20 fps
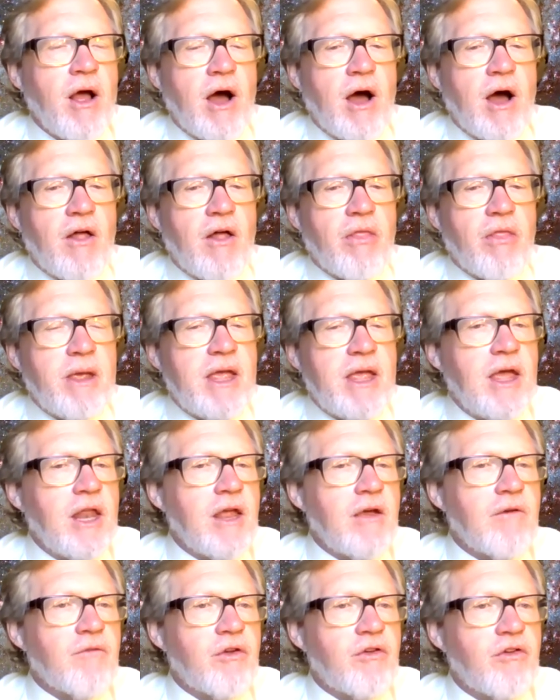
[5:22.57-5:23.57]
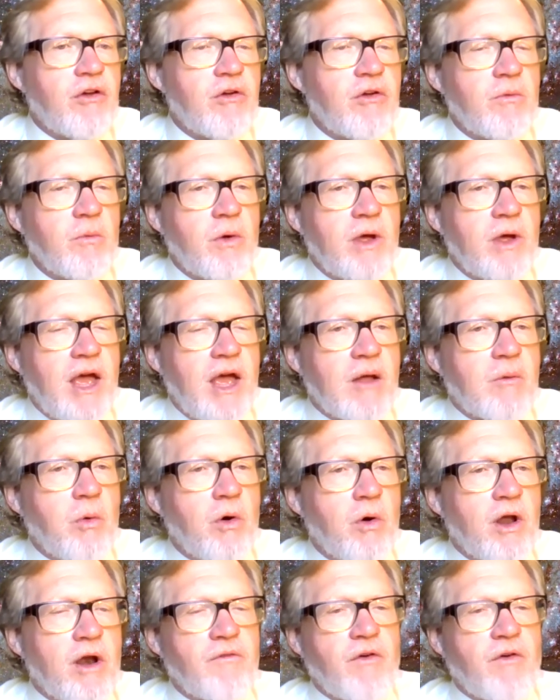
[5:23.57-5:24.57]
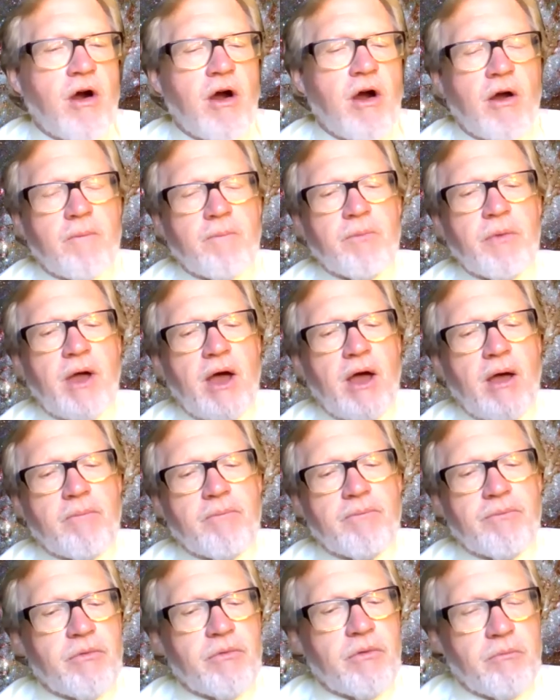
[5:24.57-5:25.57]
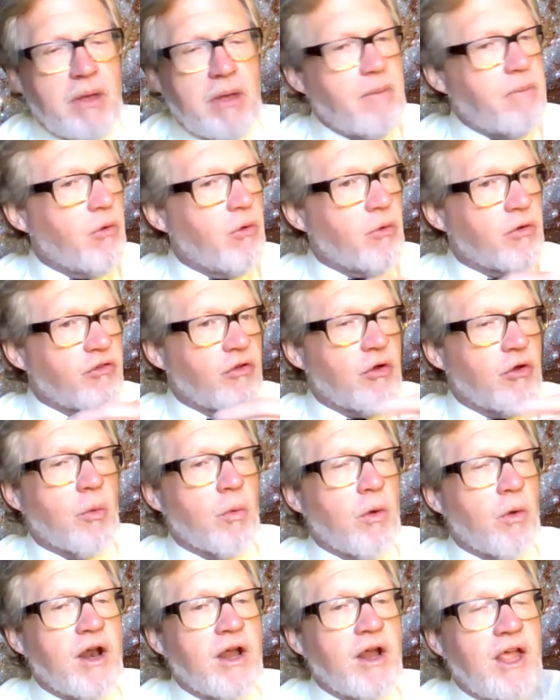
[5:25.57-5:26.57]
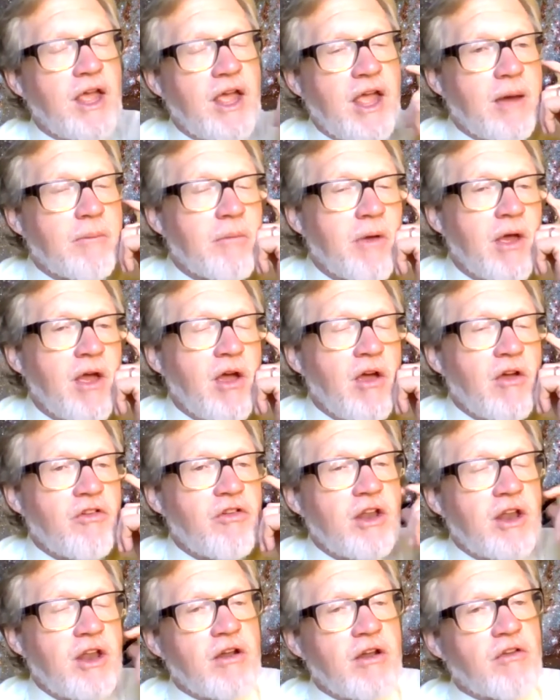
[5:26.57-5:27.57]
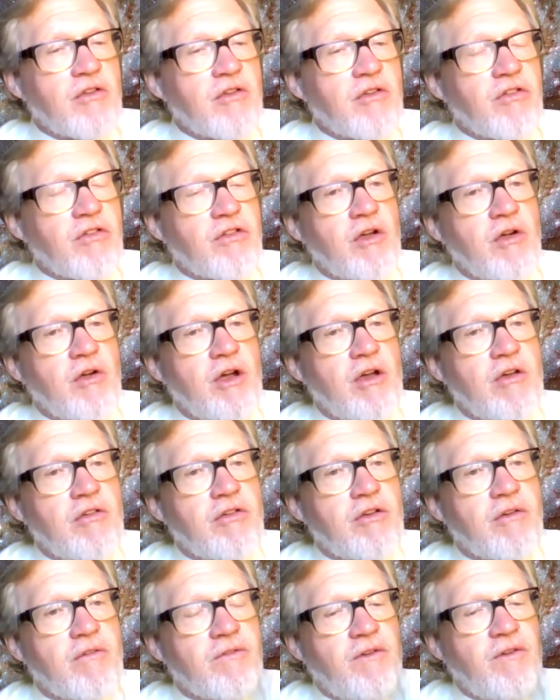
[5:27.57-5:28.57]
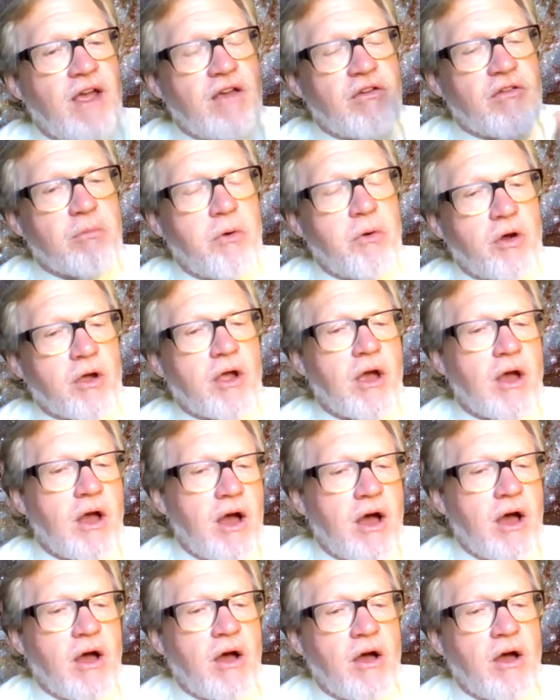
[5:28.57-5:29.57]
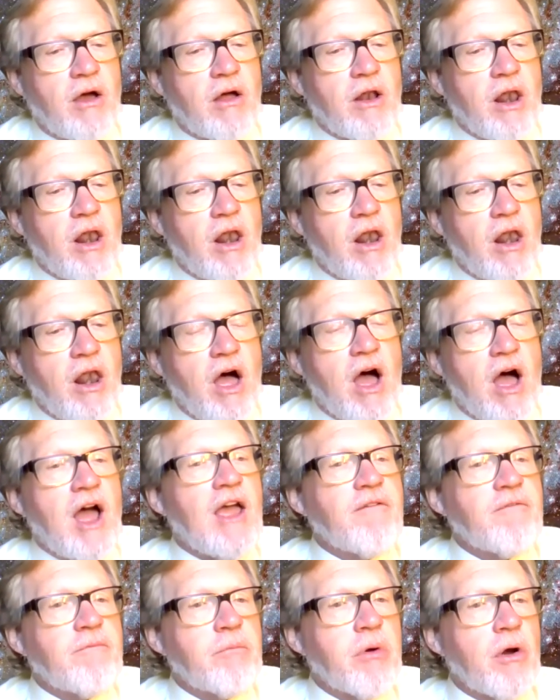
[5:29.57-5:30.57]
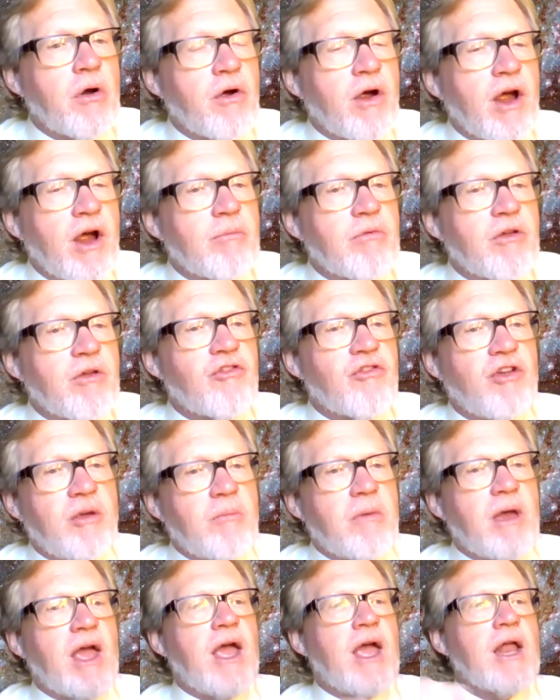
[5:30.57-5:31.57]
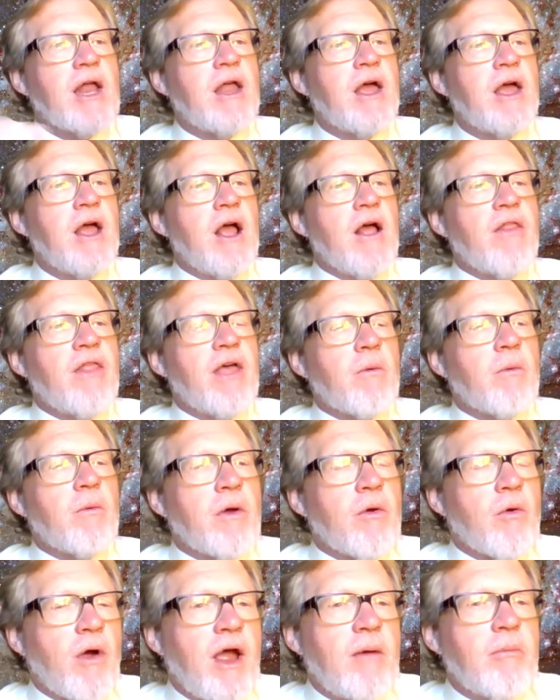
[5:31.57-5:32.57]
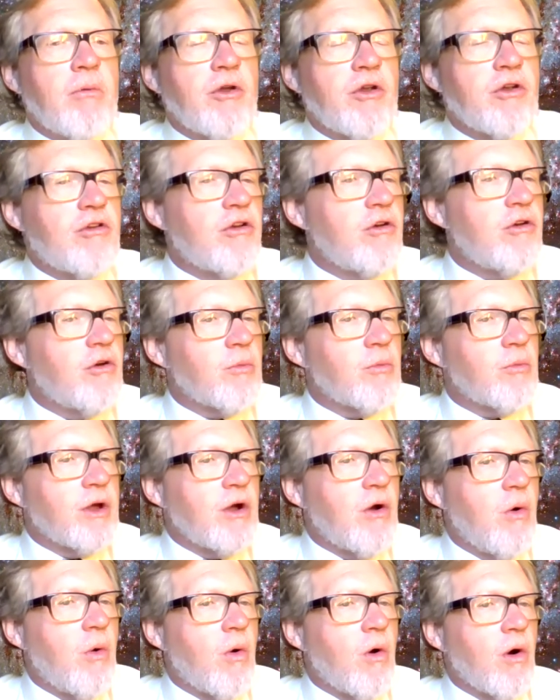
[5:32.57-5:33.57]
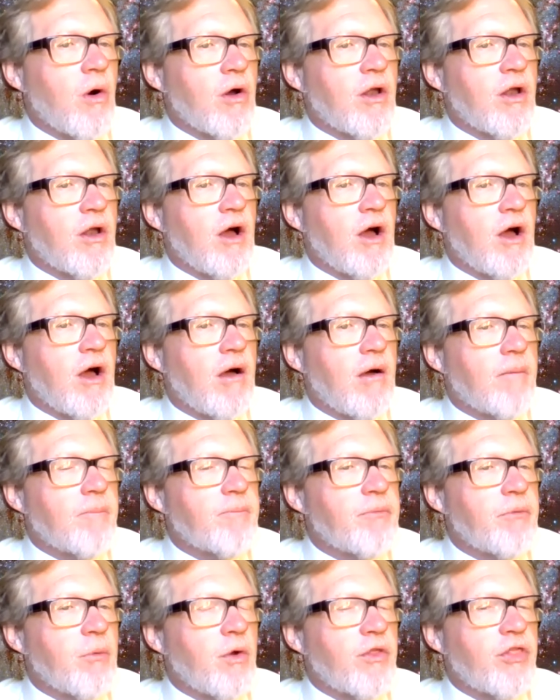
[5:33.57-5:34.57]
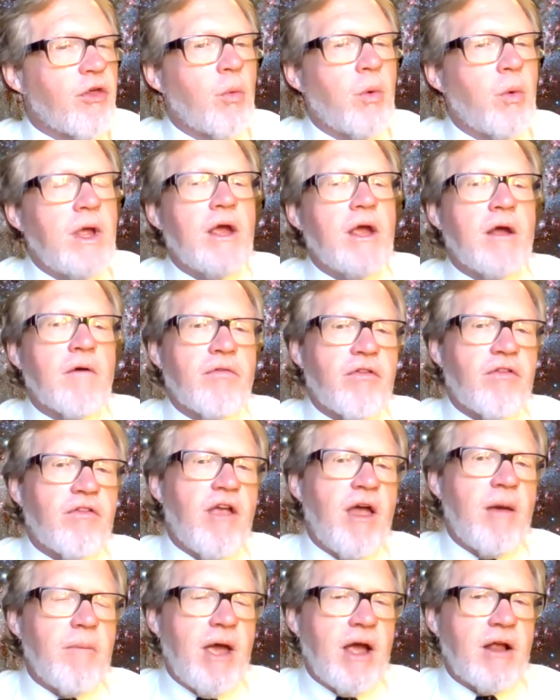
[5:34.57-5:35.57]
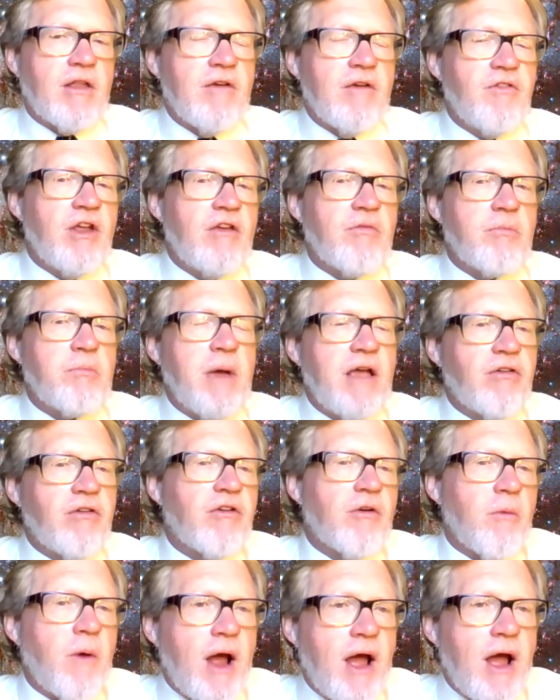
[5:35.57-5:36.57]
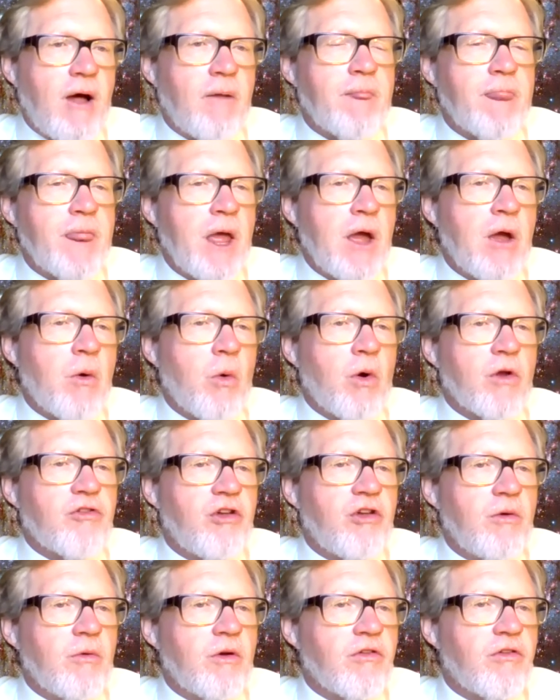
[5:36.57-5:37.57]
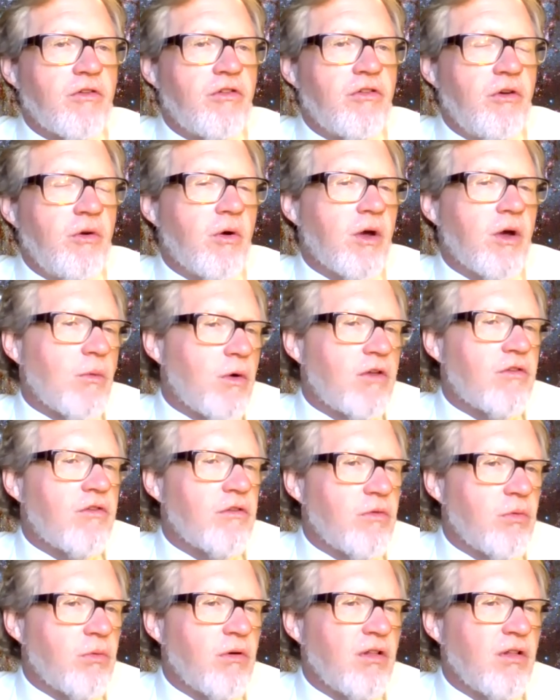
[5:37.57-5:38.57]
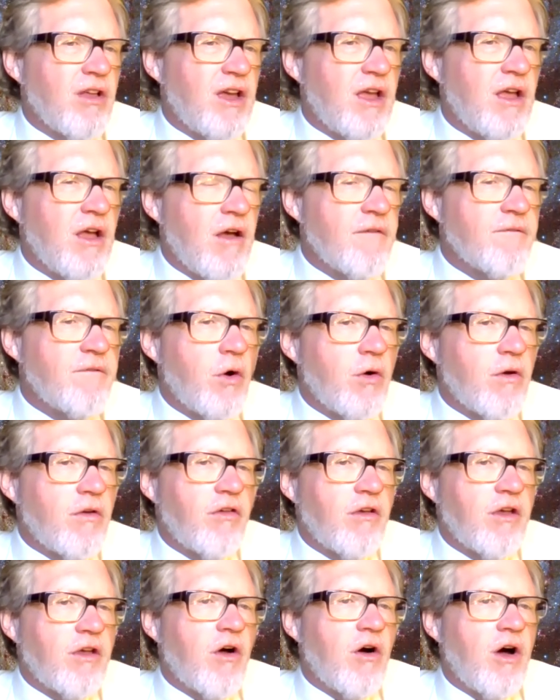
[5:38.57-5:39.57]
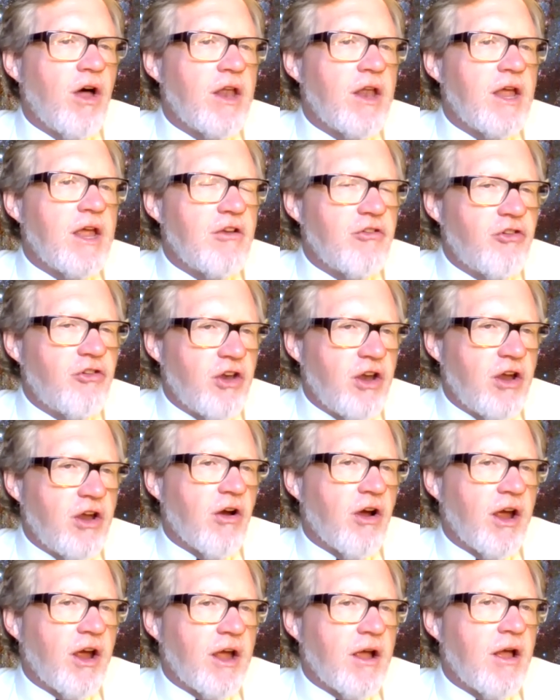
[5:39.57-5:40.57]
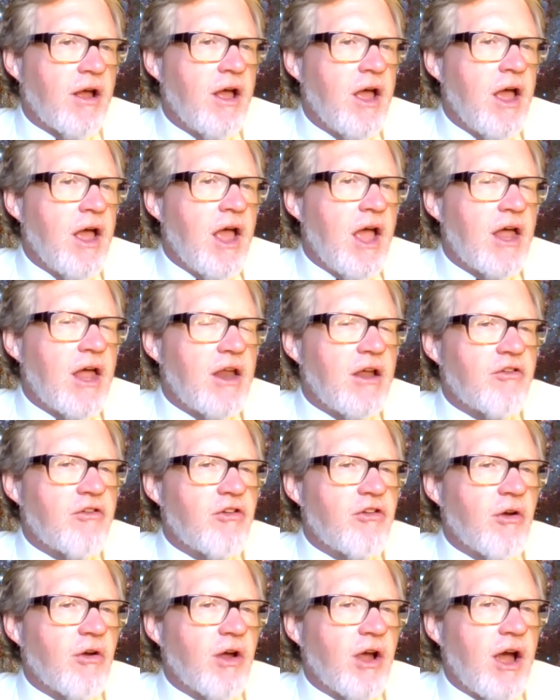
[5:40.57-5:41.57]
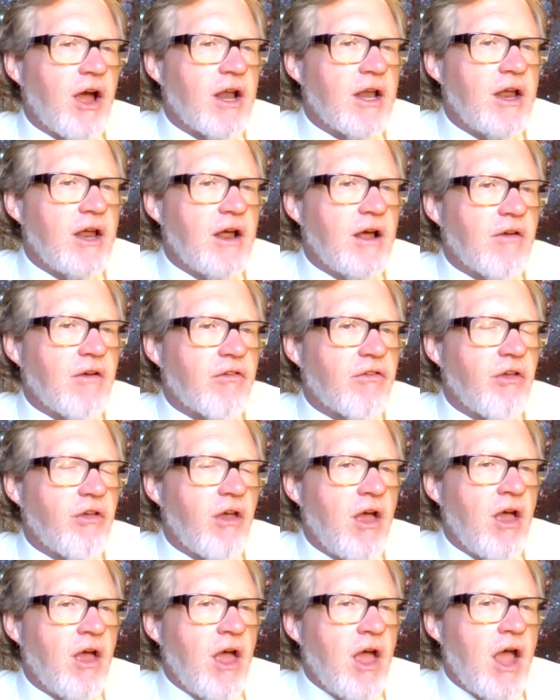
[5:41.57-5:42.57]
Uh, the beginning of June, we had one of our uh, people that was going to run a camp. She did a series of Facebook uh, live programs that she made that we were able to do and record uh, with a week of STEM activities based around what she was doing, which was really focusing on engineering and engineering ideas.